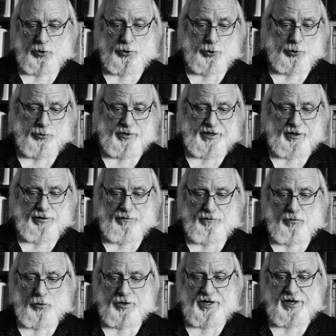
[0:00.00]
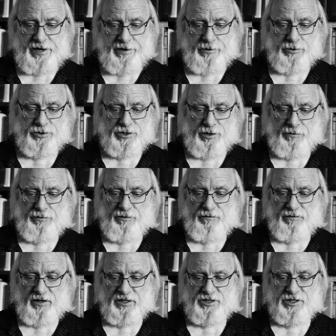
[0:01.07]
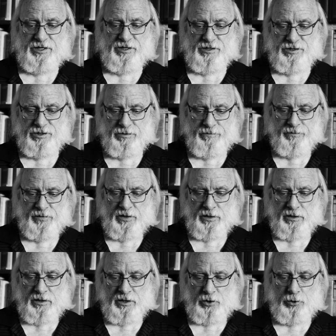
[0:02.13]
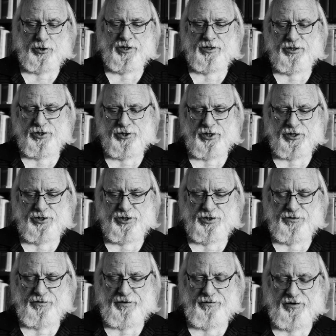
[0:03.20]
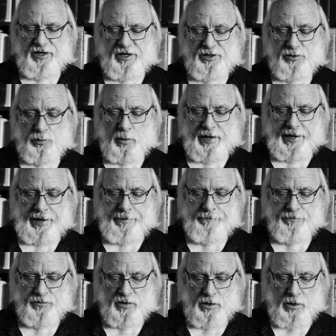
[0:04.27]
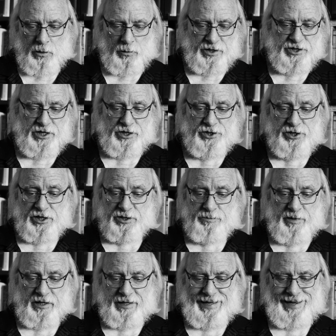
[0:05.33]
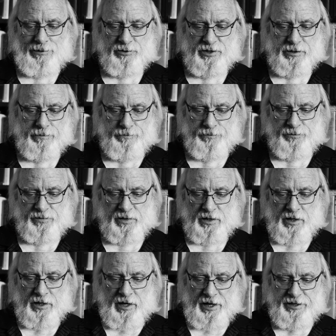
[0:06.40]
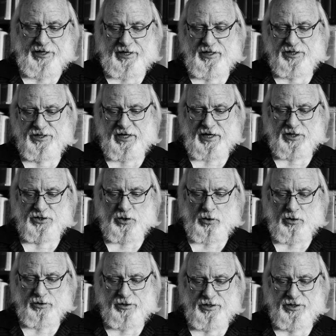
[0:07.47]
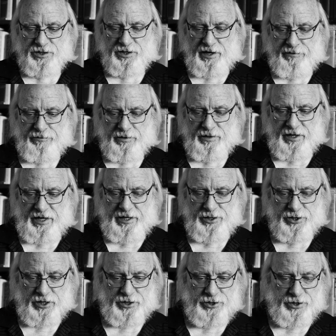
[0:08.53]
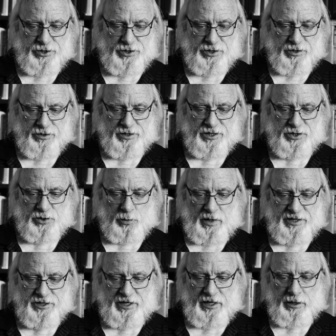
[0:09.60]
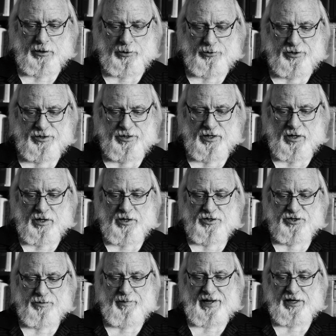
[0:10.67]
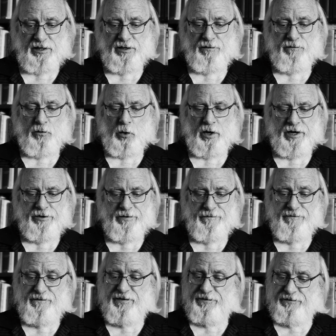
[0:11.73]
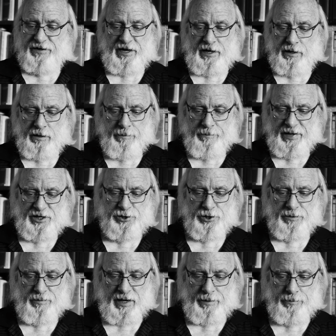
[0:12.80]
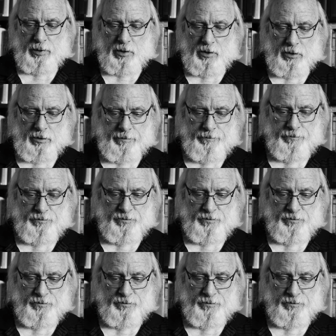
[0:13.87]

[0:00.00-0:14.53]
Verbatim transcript: during the 40 years of the Philistines, according to Judges 15:20, which had just been counted. And yet it takes all that is given in Judges, this 20 included, to make the 450 mentioned by Paul.